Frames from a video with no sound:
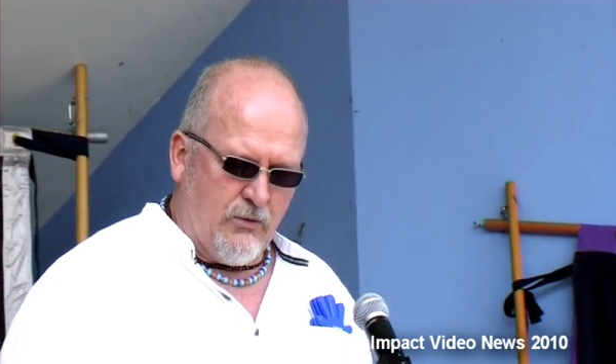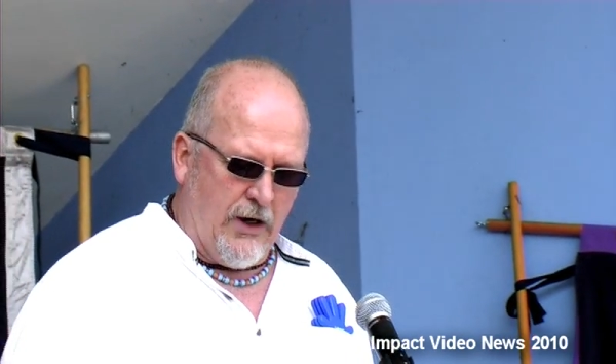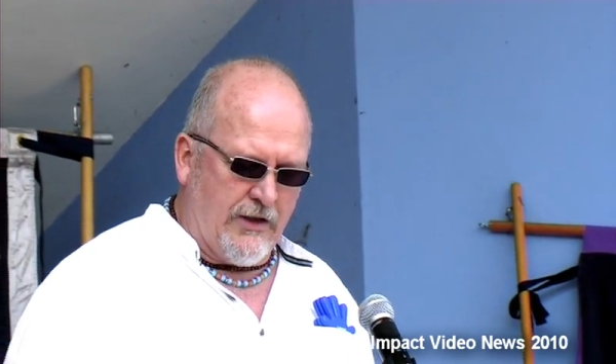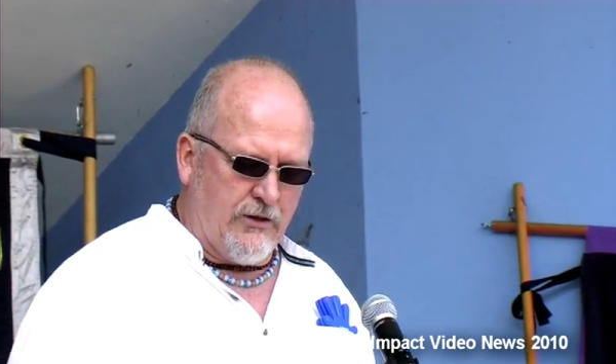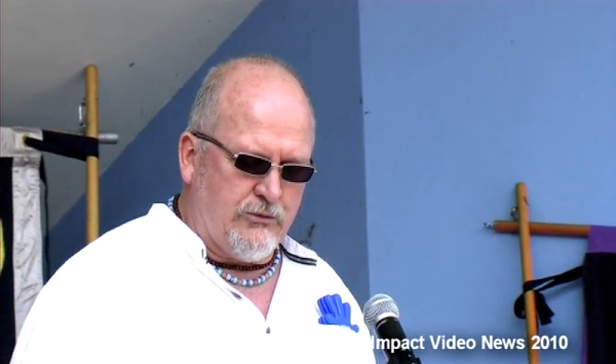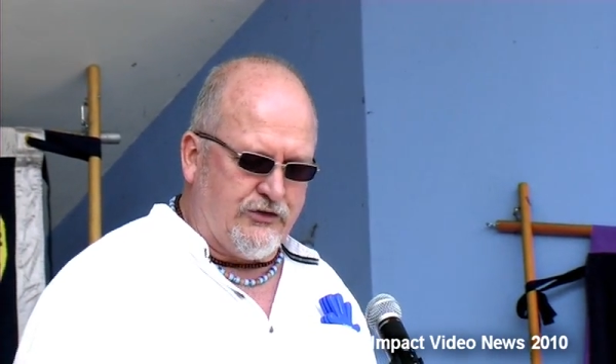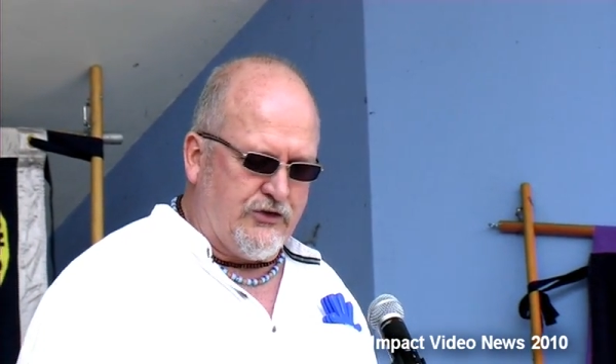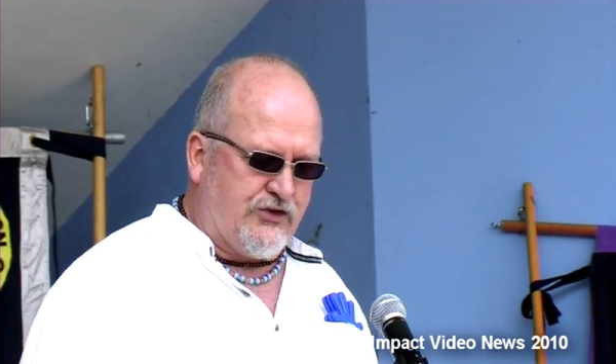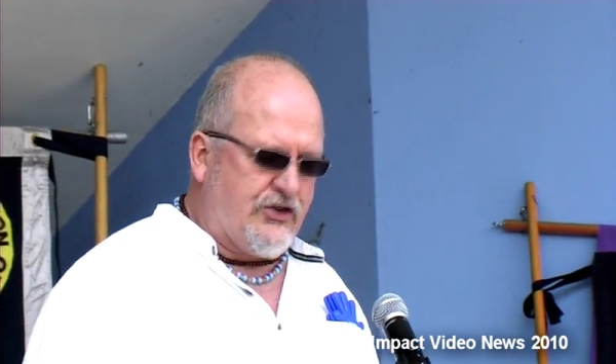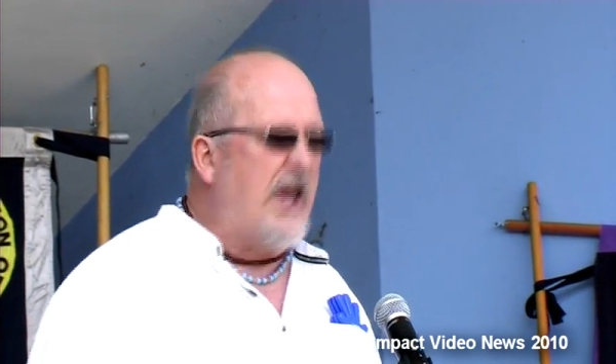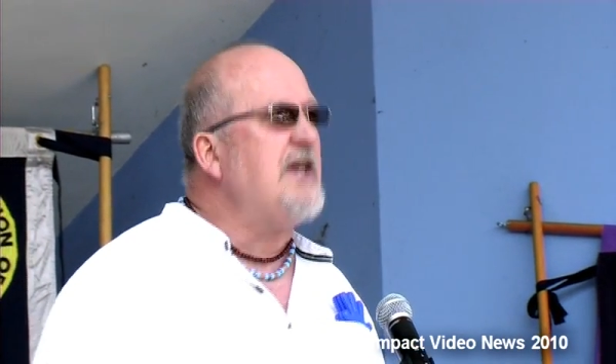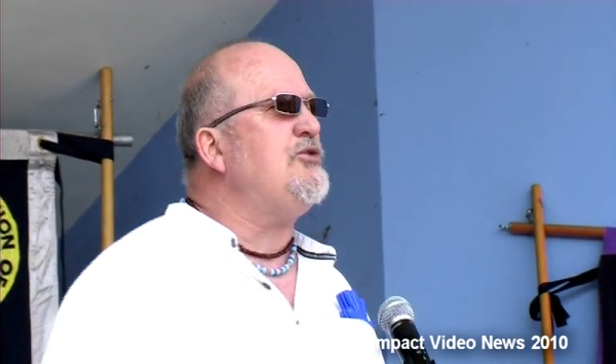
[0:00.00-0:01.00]
one of them
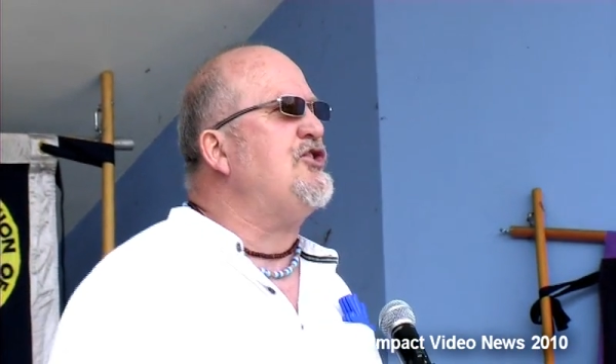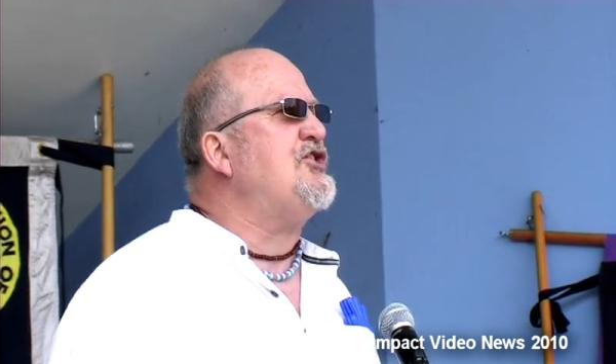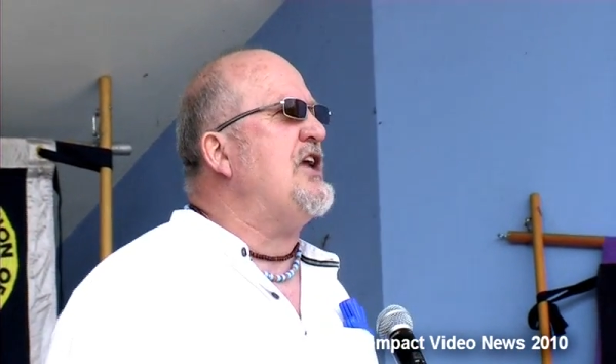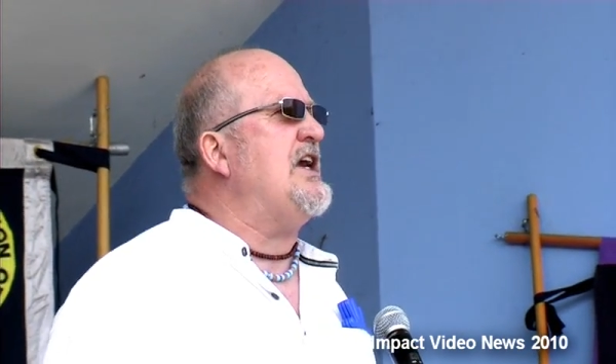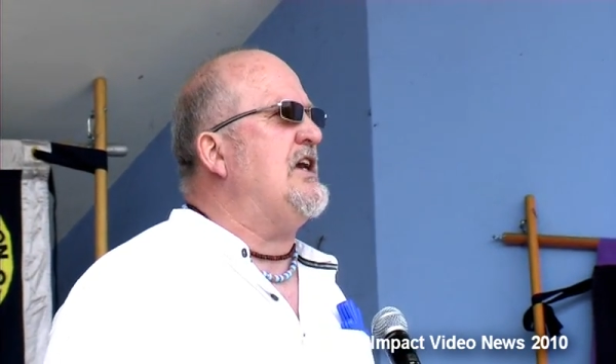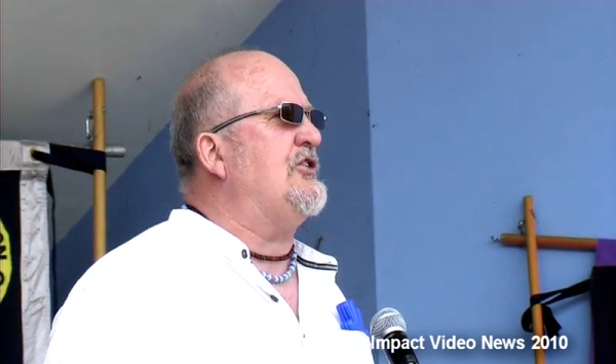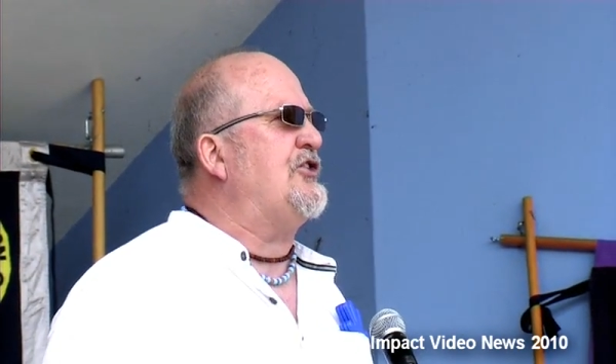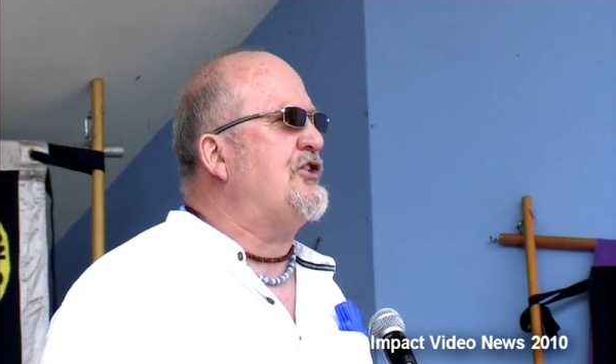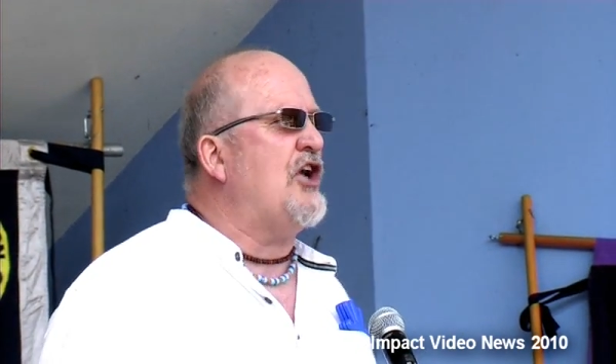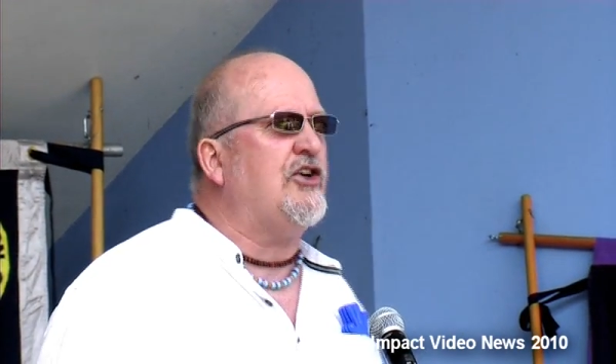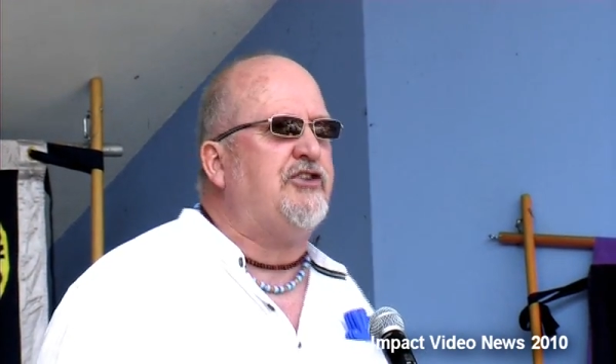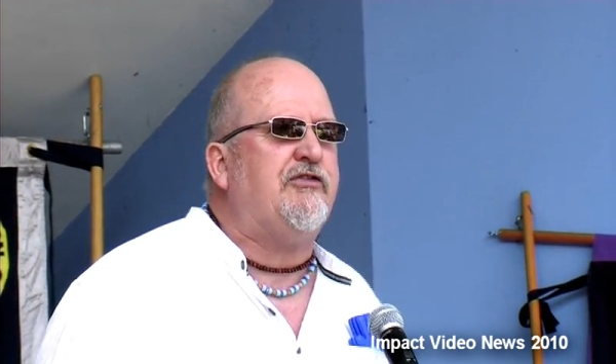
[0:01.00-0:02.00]
is James Shears,
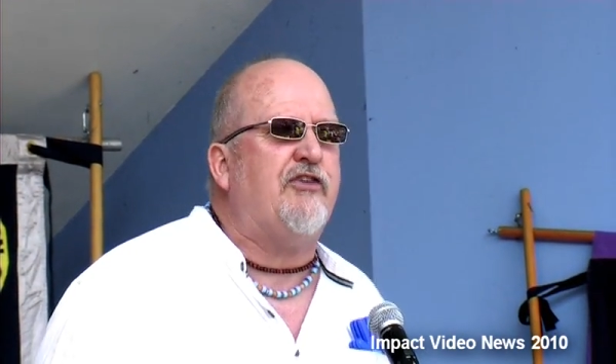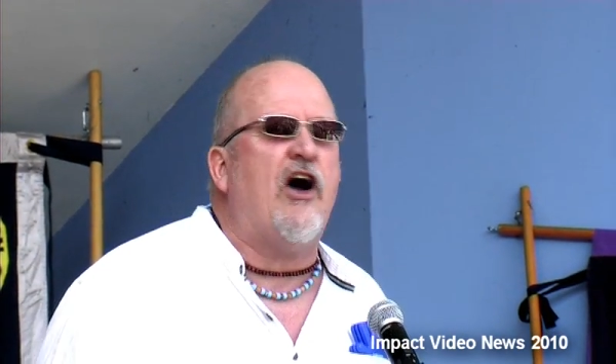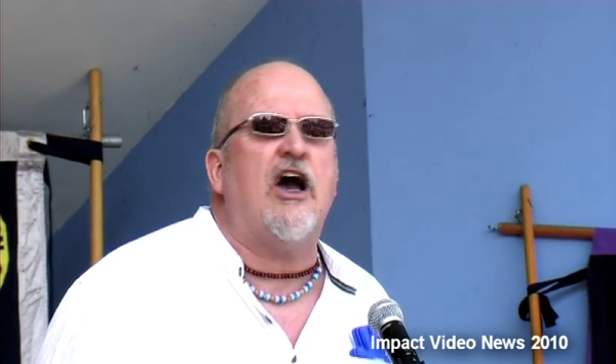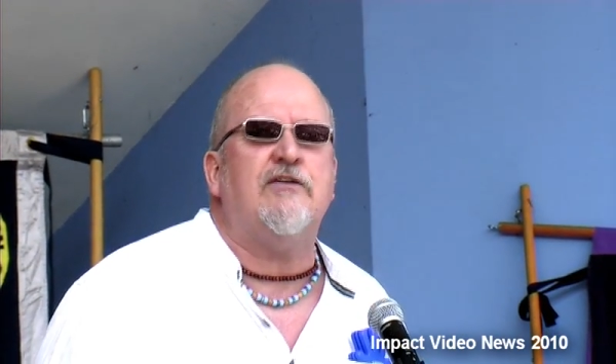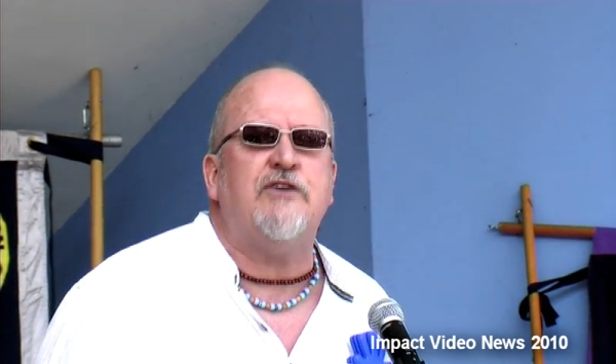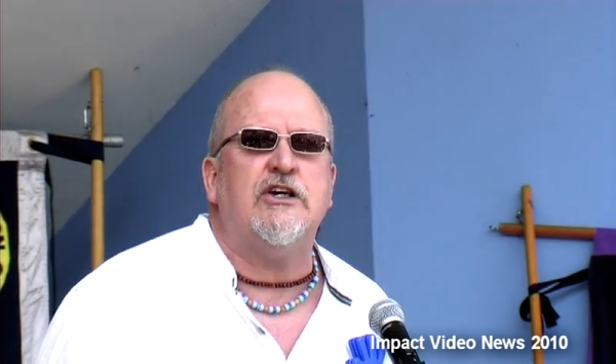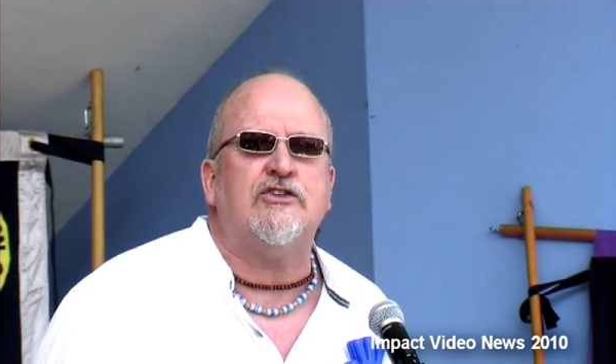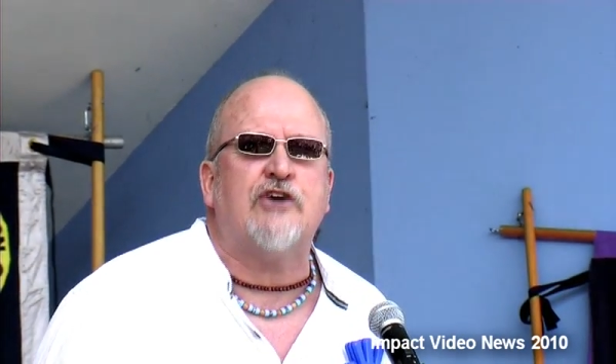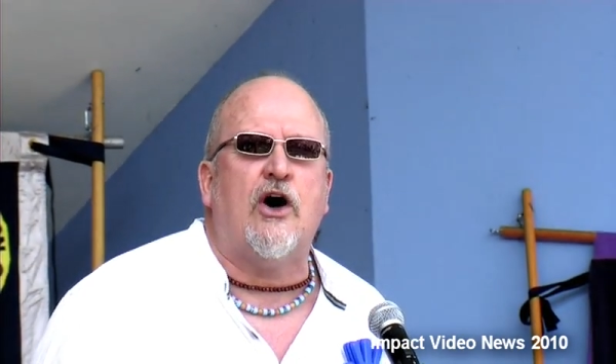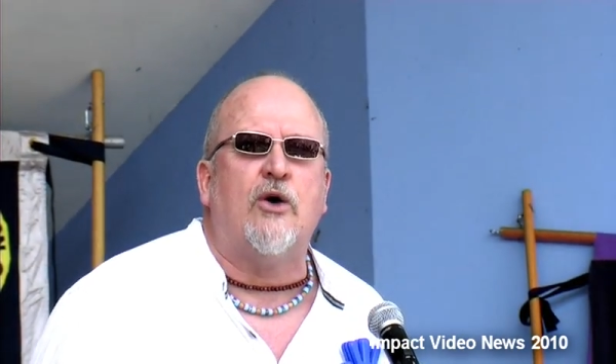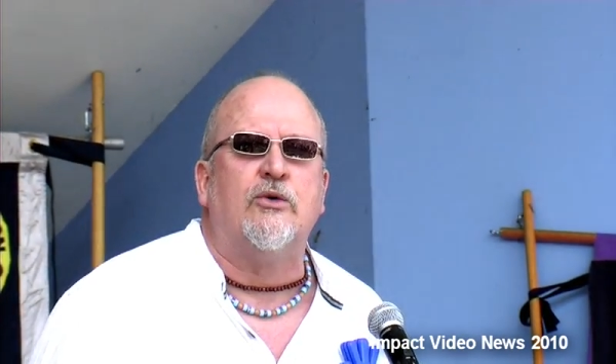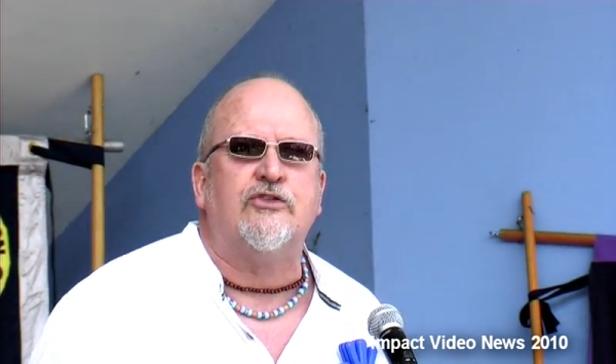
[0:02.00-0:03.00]
35 years
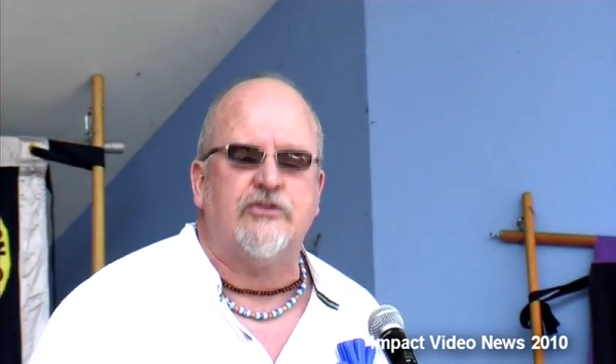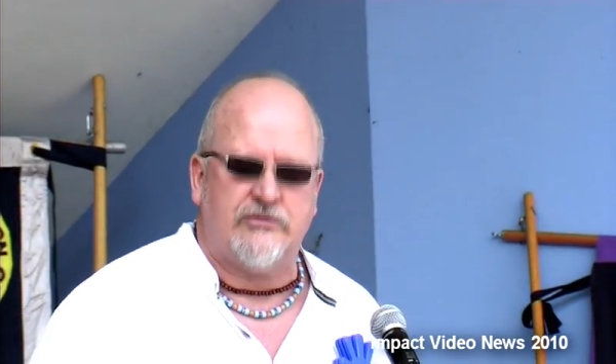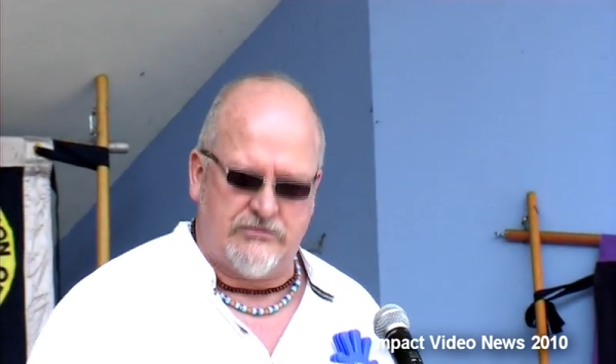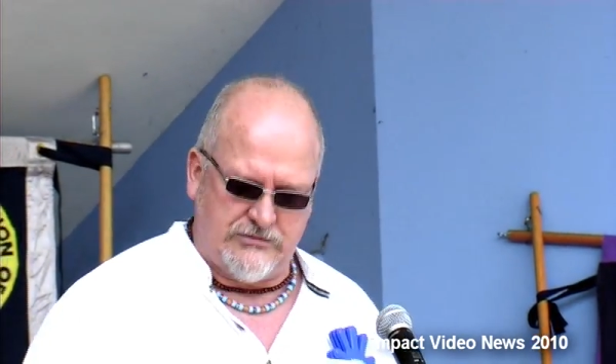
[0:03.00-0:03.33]
old.